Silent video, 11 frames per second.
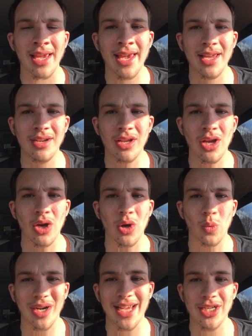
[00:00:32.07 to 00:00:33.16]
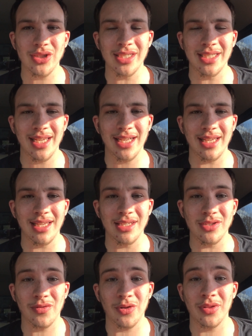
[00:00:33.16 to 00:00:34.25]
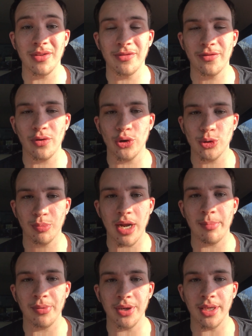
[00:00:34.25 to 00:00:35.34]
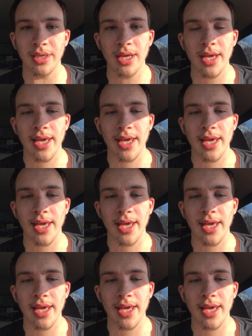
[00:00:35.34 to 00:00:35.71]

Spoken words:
And what I actually did is for the first property,